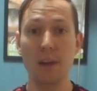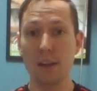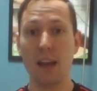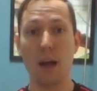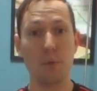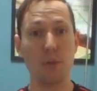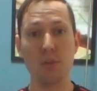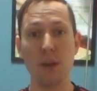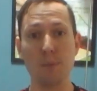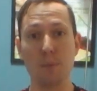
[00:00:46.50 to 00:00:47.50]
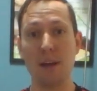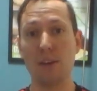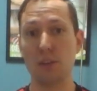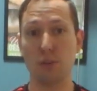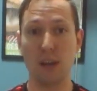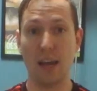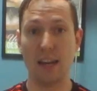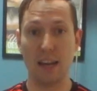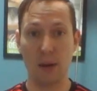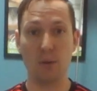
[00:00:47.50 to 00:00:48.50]
Now, those abnormalities are not
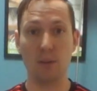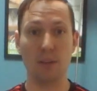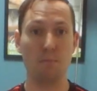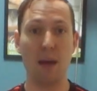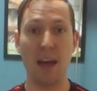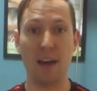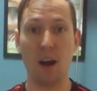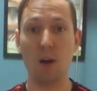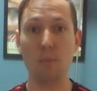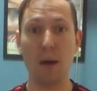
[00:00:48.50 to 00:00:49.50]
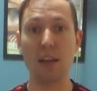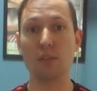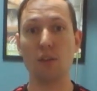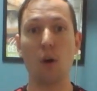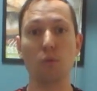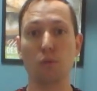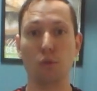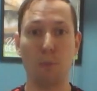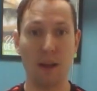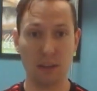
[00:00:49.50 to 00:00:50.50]
inherently bad. Our body is always
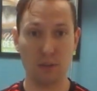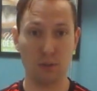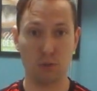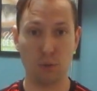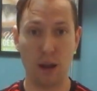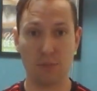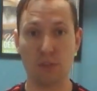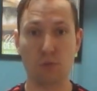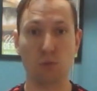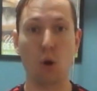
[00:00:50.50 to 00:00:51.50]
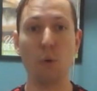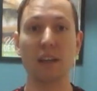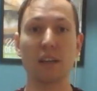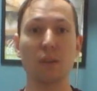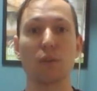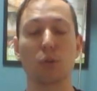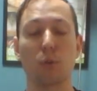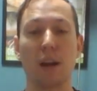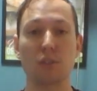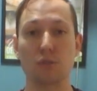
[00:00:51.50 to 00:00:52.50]
responding to stress. It's growing in different
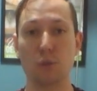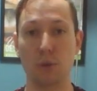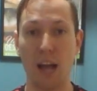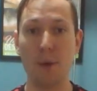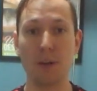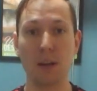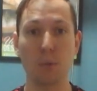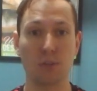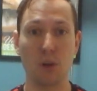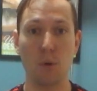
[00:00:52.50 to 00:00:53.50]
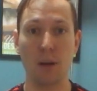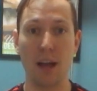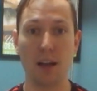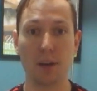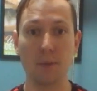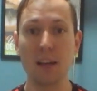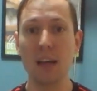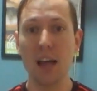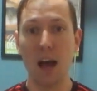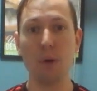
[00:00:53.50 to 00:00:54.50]
directions to accommodate what's going on.
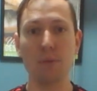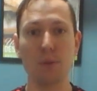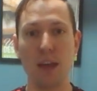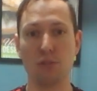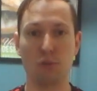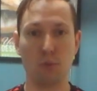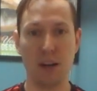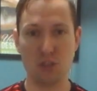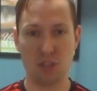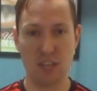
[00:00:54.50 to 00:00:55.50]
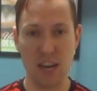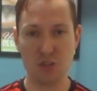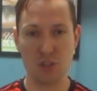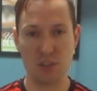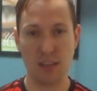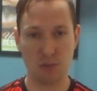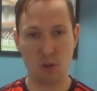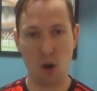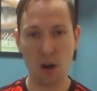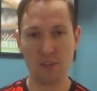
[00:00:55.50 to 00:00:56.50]
However, that strange tension that's
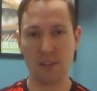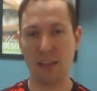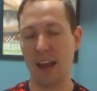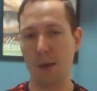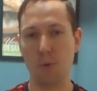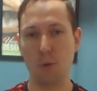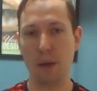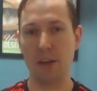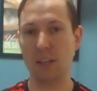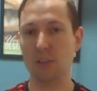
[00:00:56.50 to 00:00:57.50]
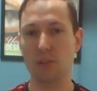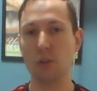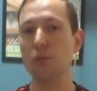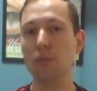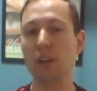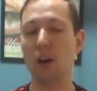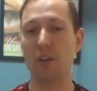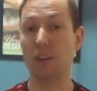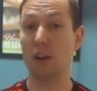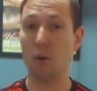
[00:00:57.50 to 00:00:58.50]
causing that abnormality is usually
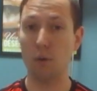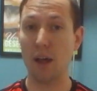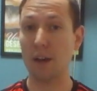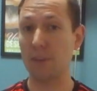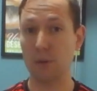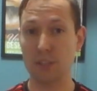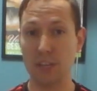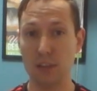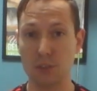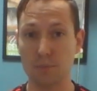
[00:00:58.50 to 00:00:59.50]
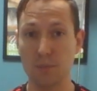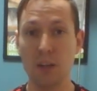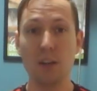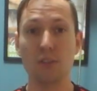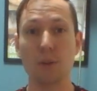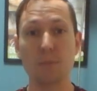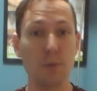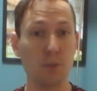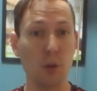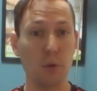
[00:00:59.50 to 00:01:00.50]
causing a whole lot of irritation
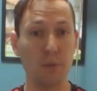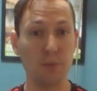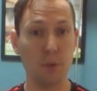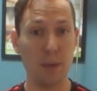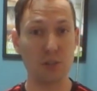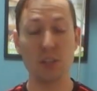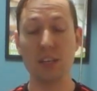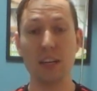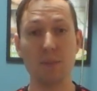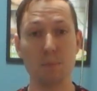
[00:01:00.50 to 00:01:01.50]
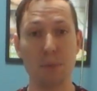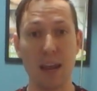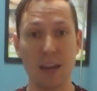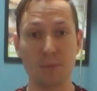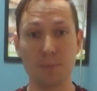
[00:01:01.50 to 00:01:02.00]
sometimes local inflammation, and even pain.